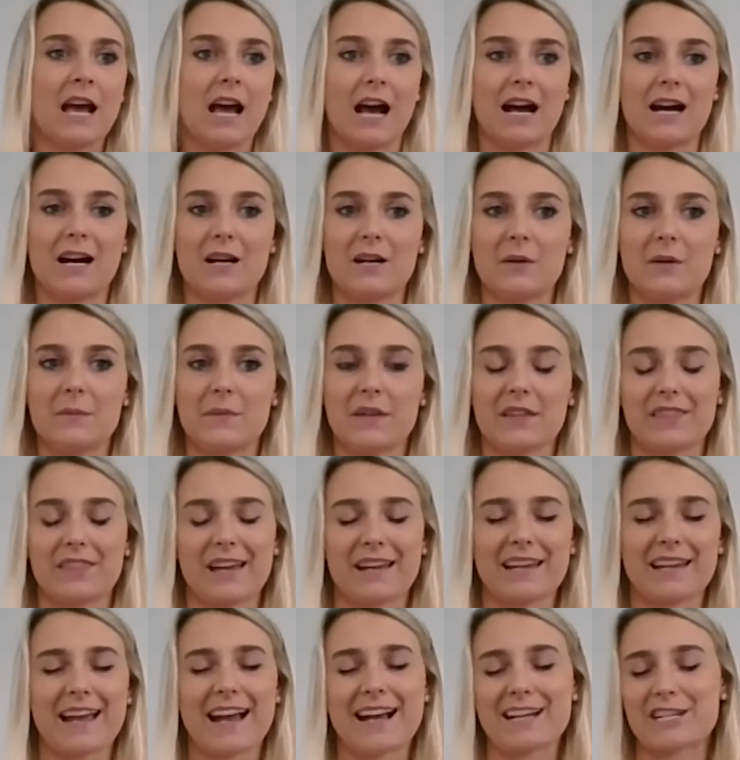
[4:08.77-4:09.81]

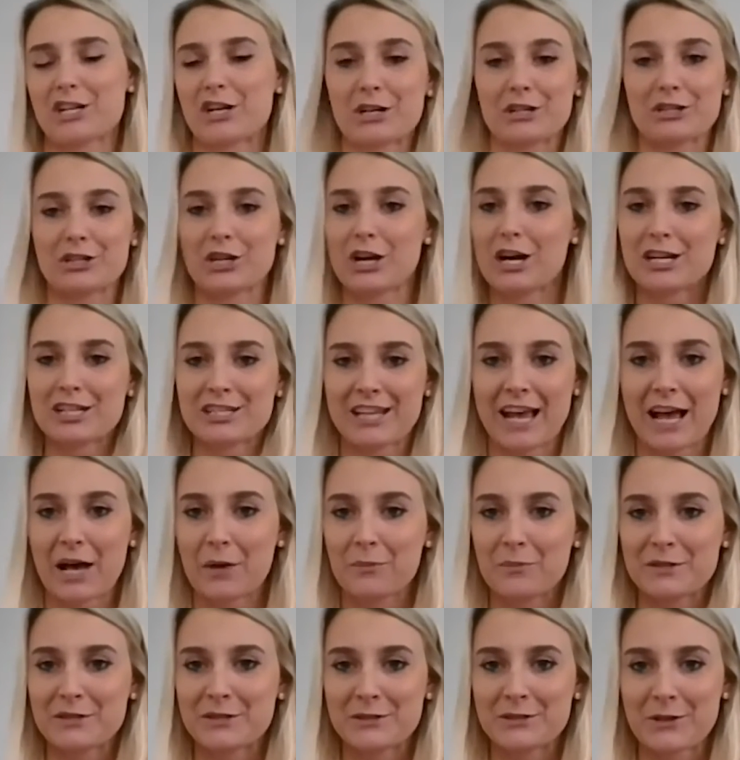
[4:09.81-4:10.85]
Our dogs
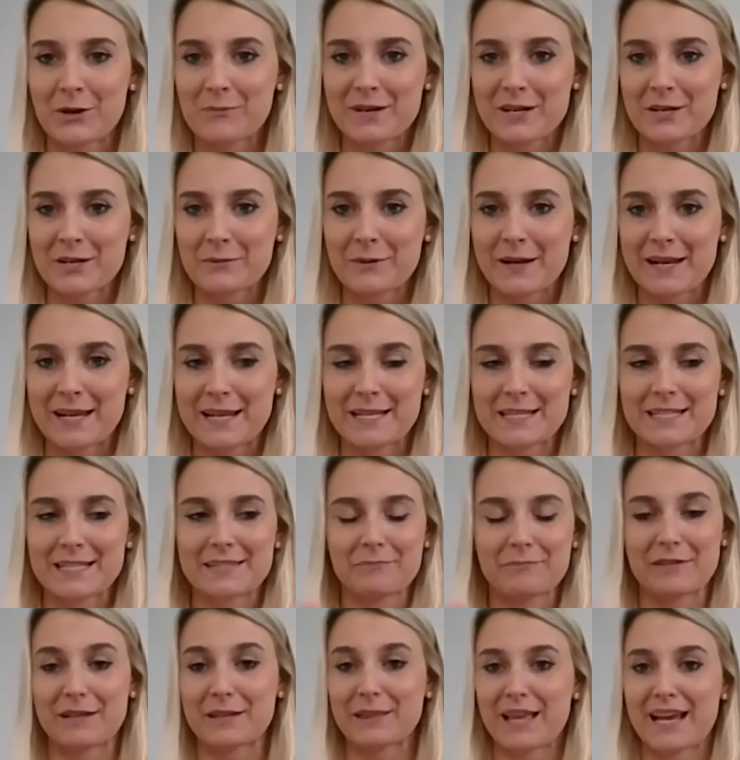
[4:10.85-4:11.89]
help in so many ways.
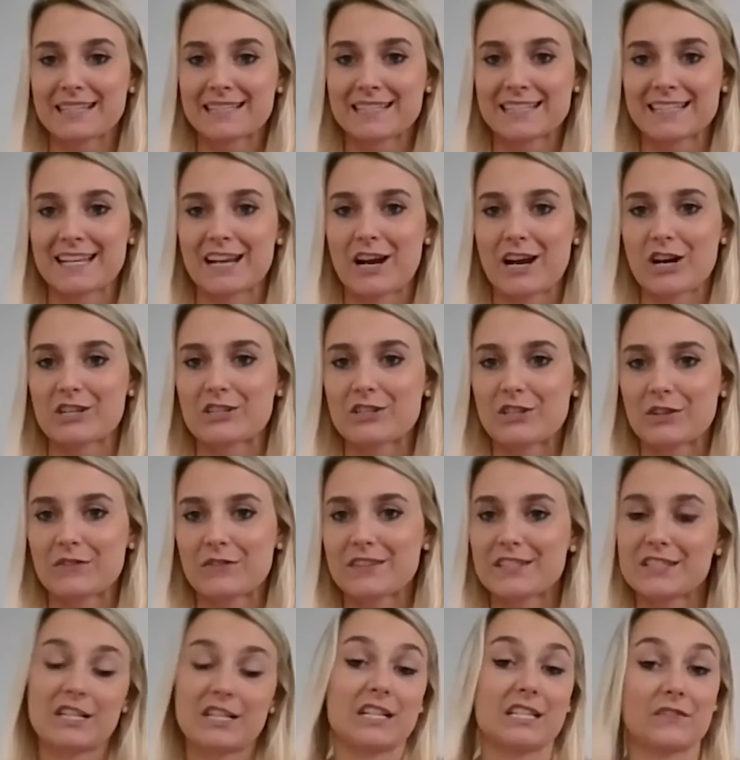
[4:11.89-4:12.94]
But lastly, our
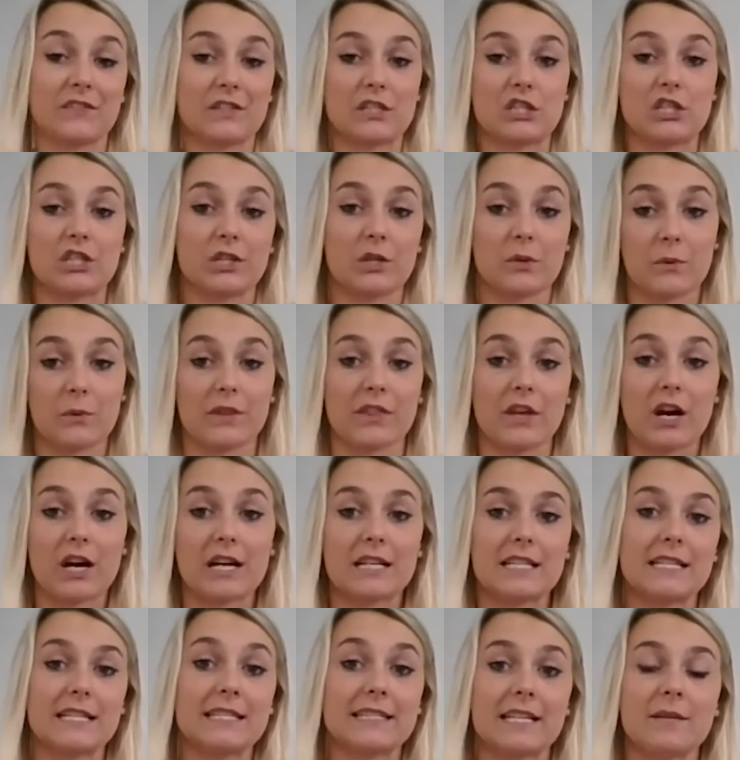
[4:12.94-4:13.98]
service dogs for children with
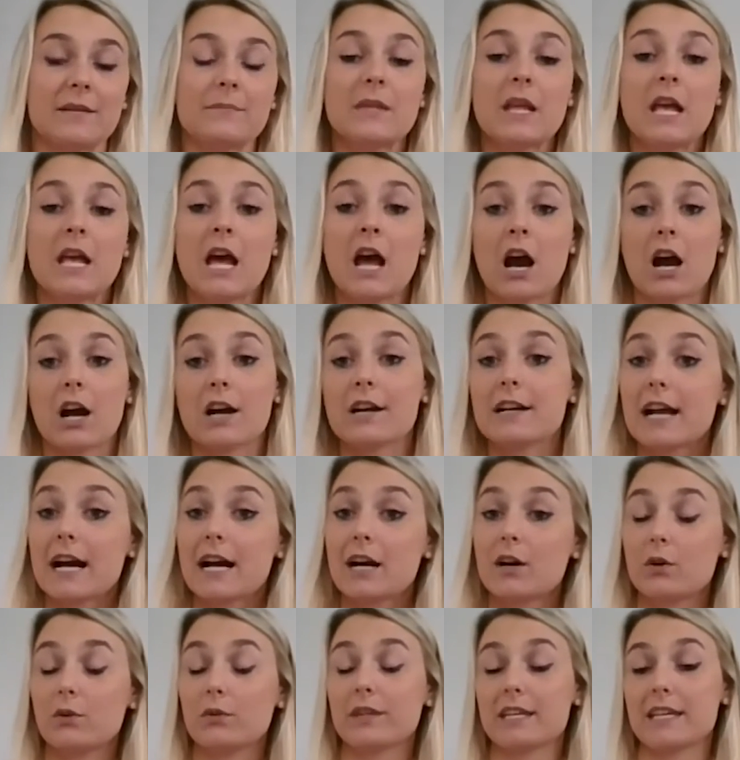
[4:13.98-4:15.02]
autism are
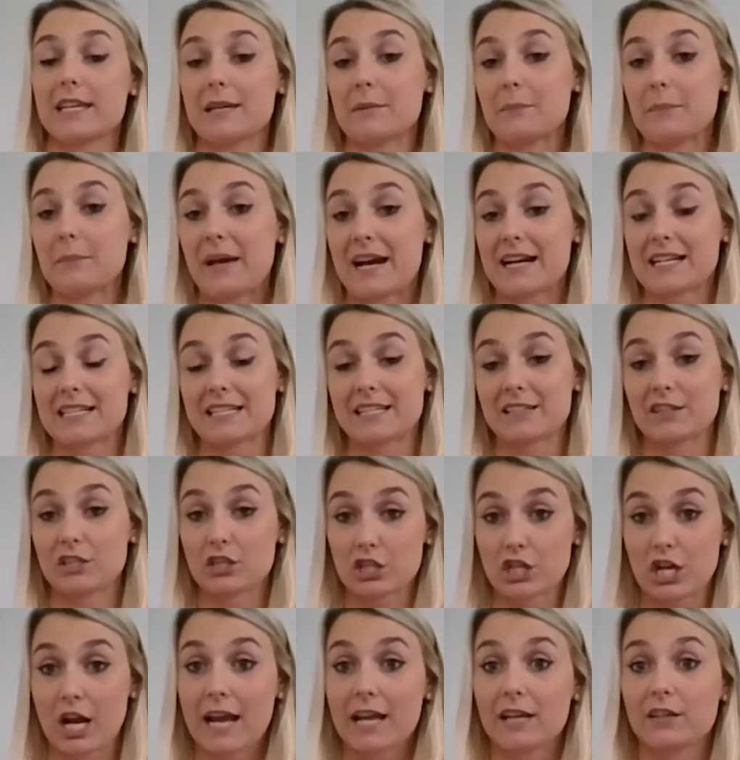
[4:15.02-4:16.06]
not only impacting the
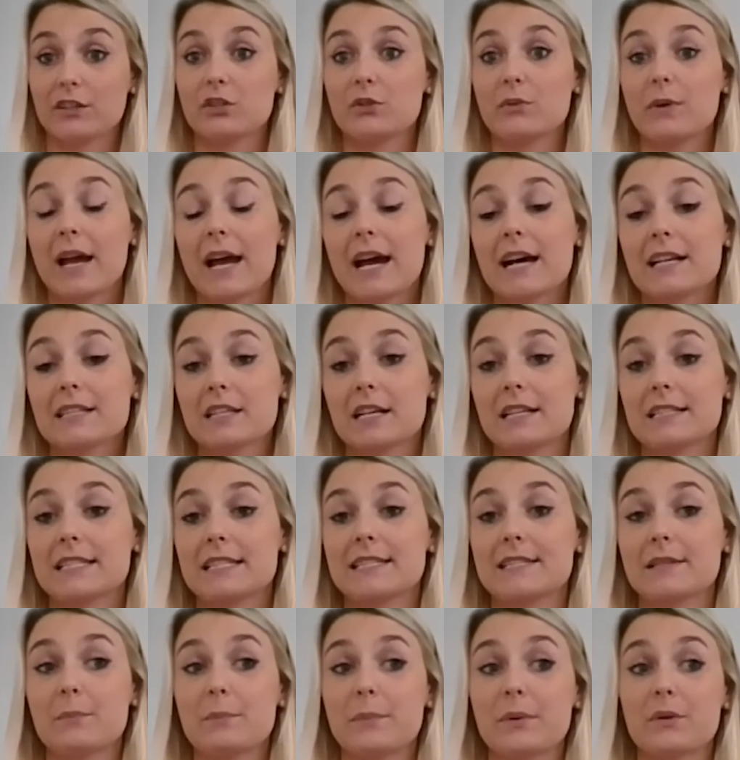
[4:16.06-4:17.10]
child who has
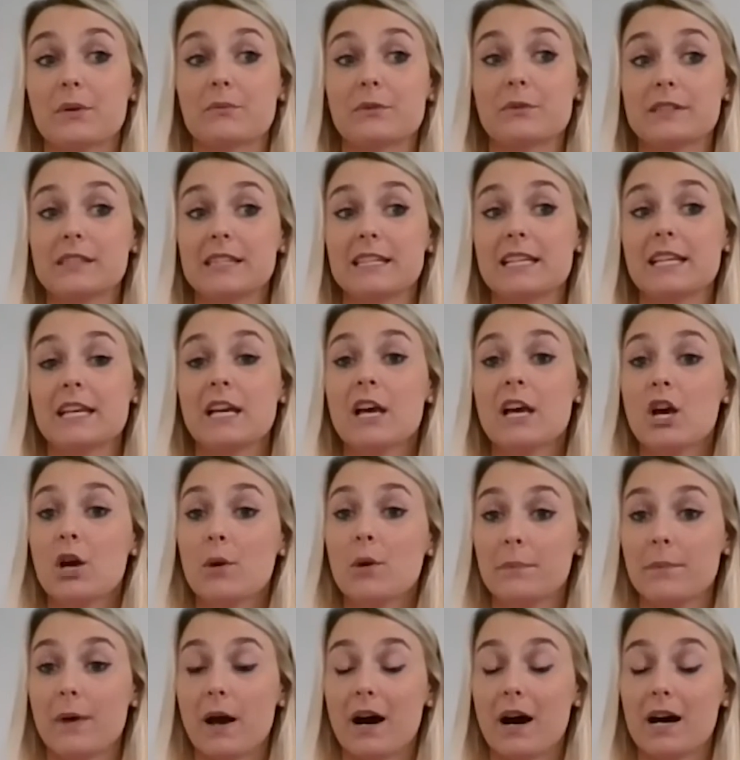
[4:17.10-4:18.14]
autism, but really
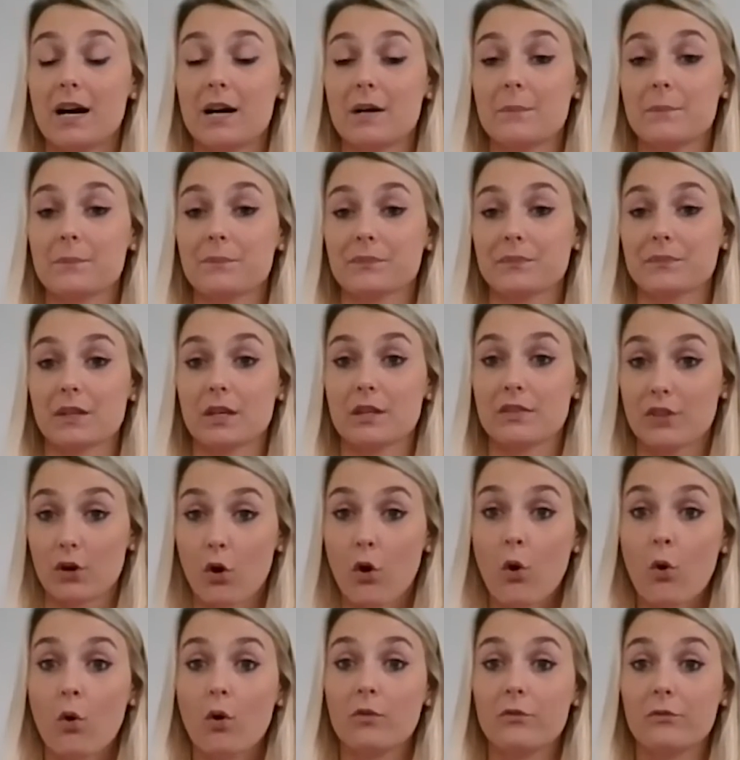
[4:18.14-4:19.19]
the
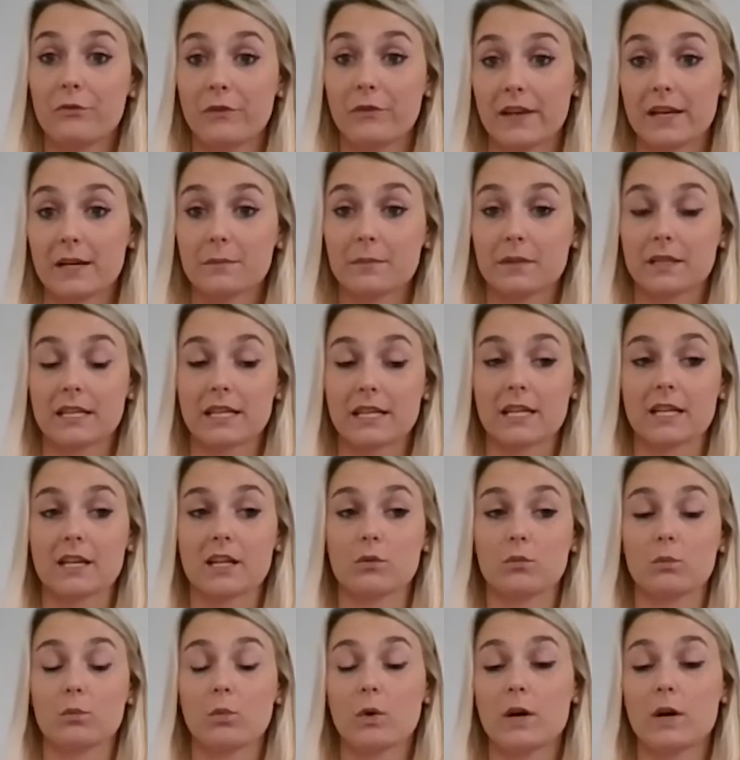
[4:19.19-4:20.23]
whole family.
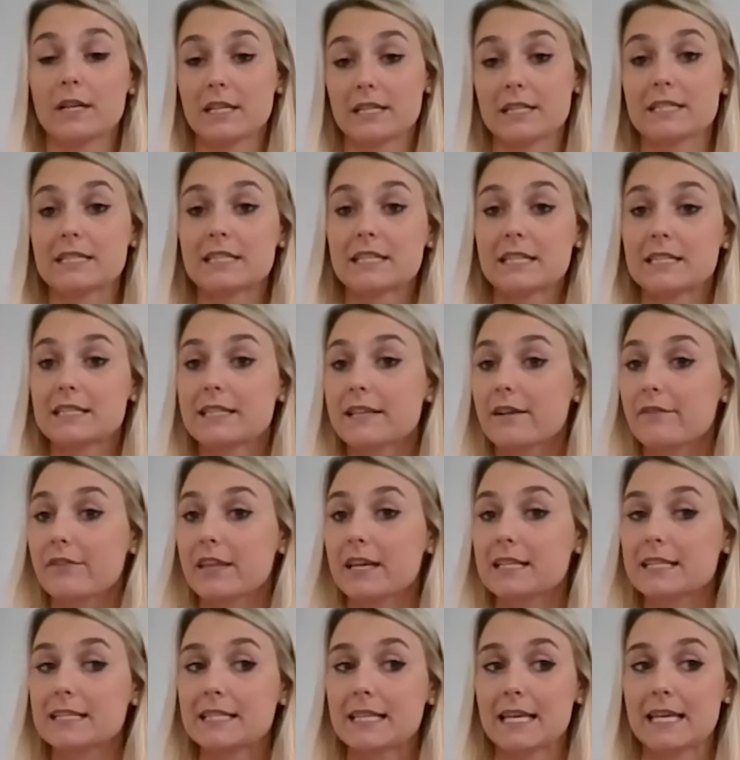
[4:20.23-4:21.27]
One instance of
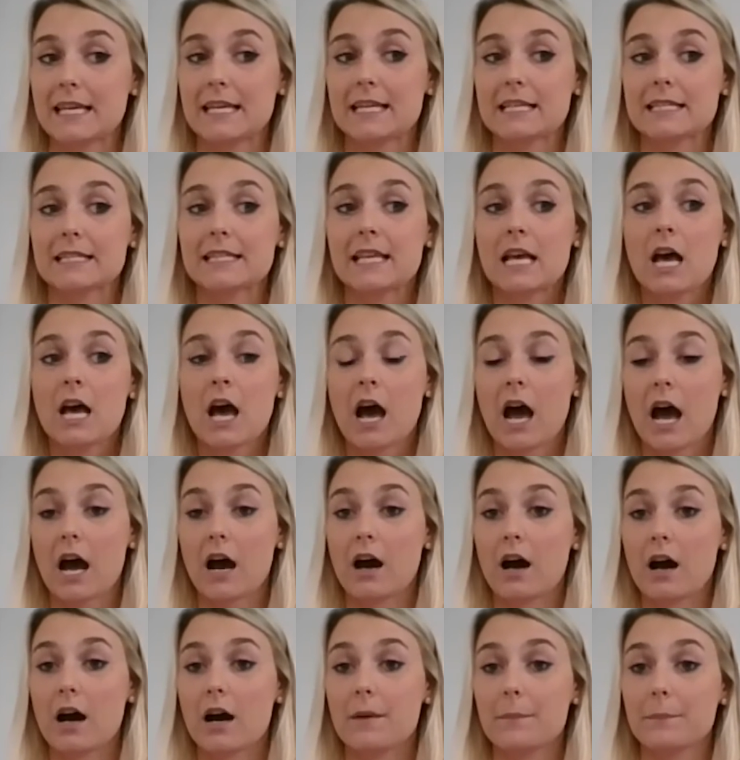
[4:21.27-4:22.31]
this is
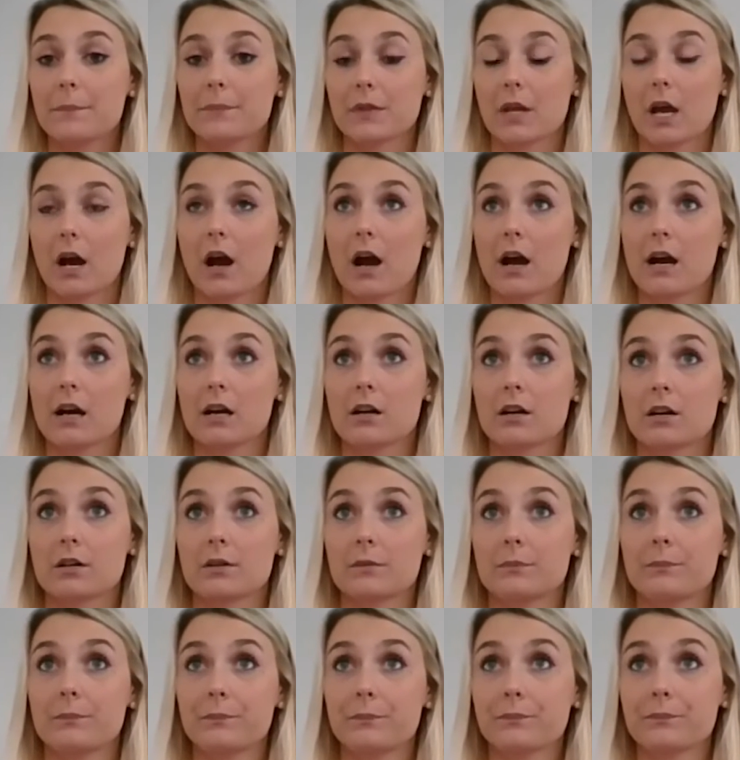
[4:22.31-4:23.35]

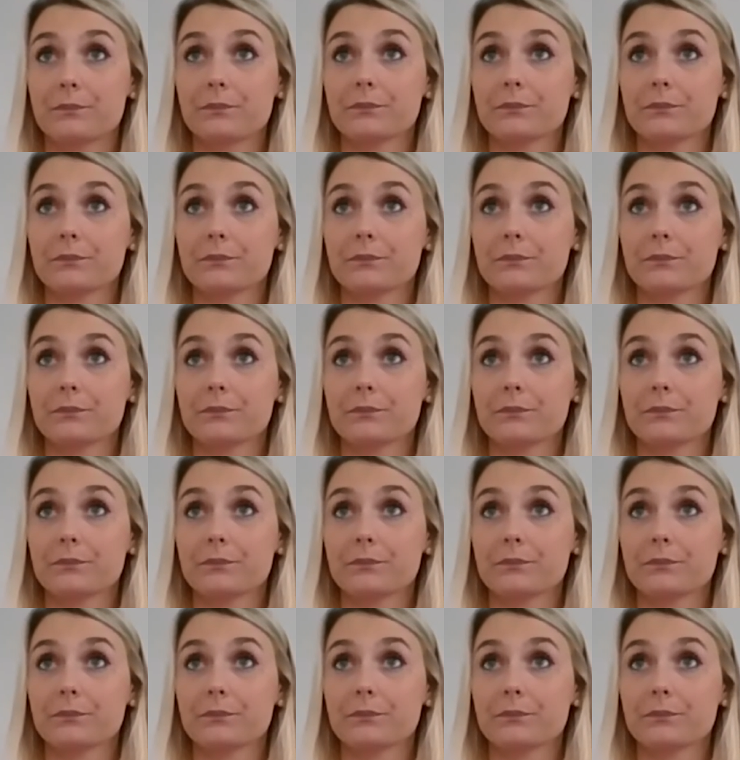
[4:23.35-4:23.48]
our